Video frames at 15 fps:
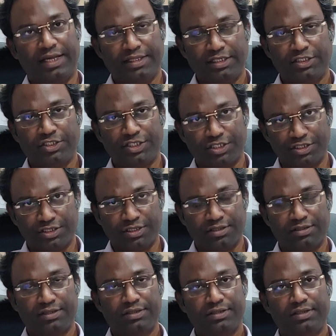other
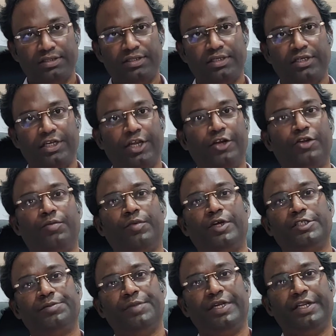structures,
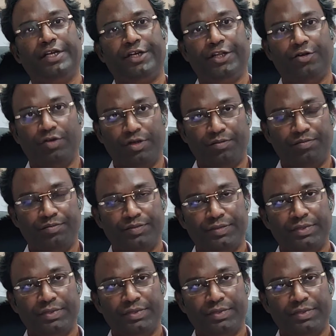endoplasmic reticulum.